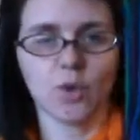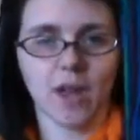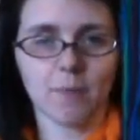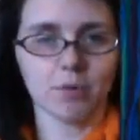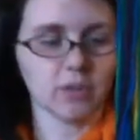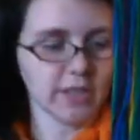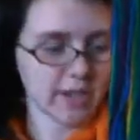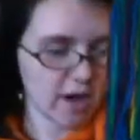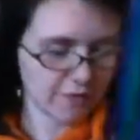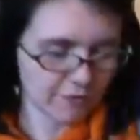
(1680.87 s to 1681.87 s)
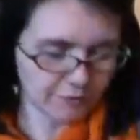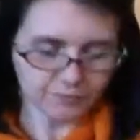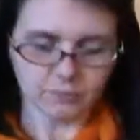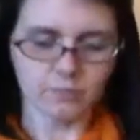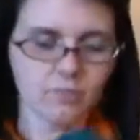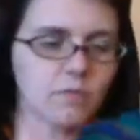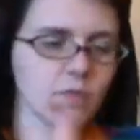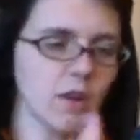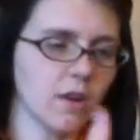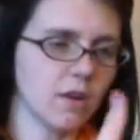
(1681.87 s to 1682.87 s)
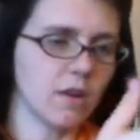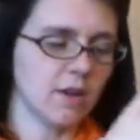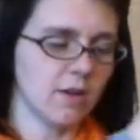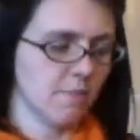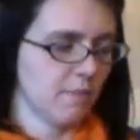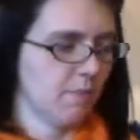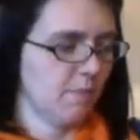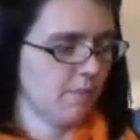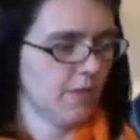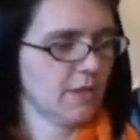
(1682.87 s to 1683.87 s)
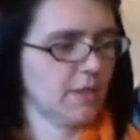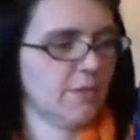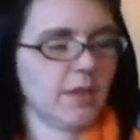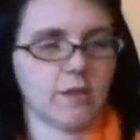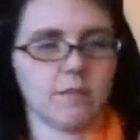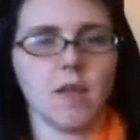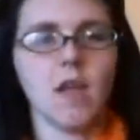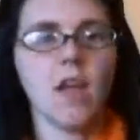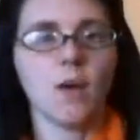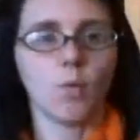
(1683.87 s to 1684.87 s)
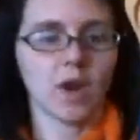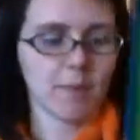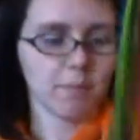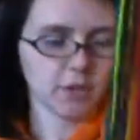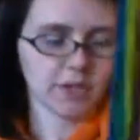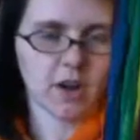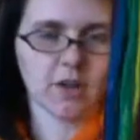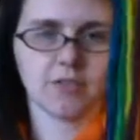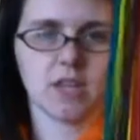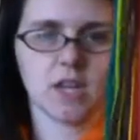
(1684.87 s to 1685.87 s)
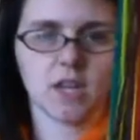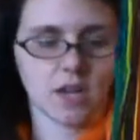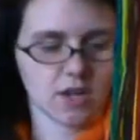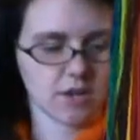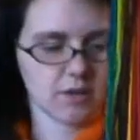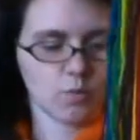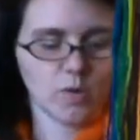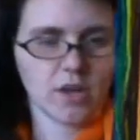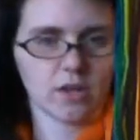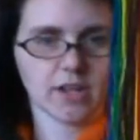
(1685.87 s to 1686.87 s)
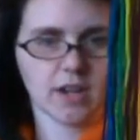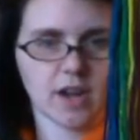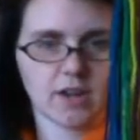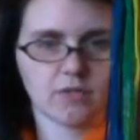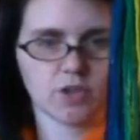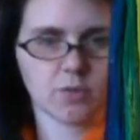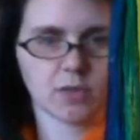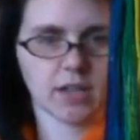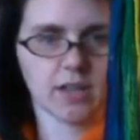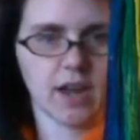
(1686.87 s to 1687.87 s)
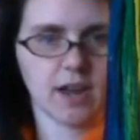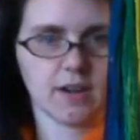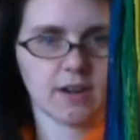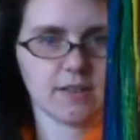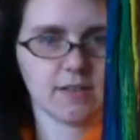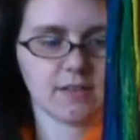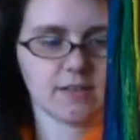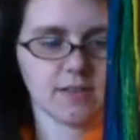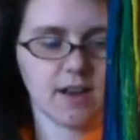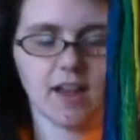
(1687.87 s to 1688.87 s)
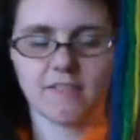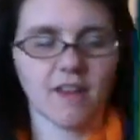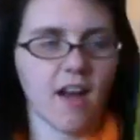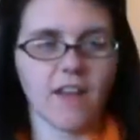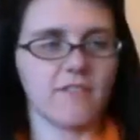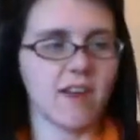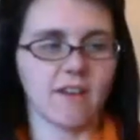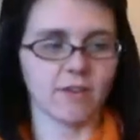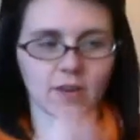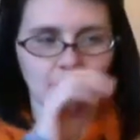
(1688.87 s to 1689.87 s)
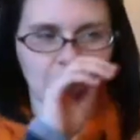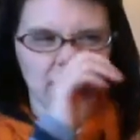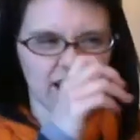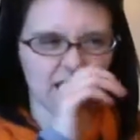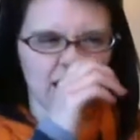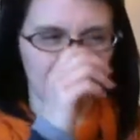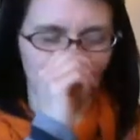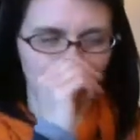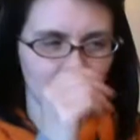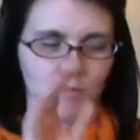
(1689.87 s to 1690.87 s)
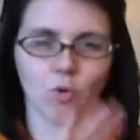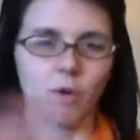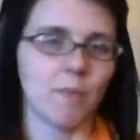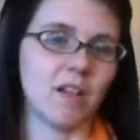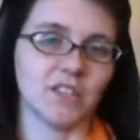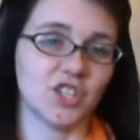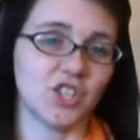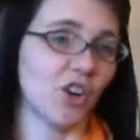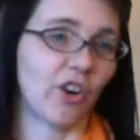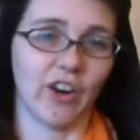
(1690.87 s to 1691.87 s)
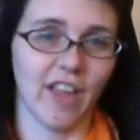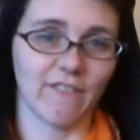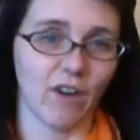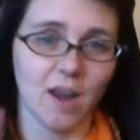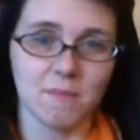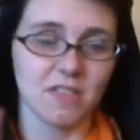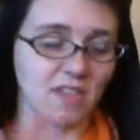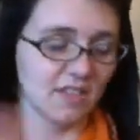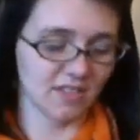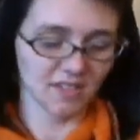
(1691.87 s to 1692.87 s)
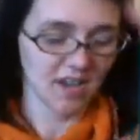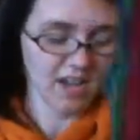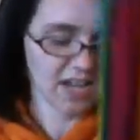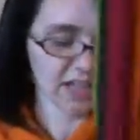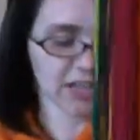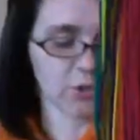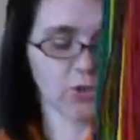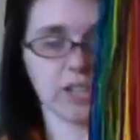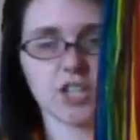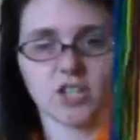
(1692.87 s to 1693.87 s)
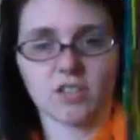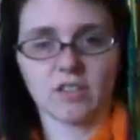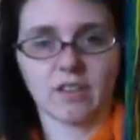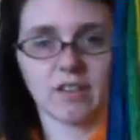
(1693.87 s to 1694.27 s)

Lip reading: when I pulled it off, let's see if I can. When I pulled it off the wheel, it kind of just went like that. I've never had a more balanced yarn ever. I mean, it literally just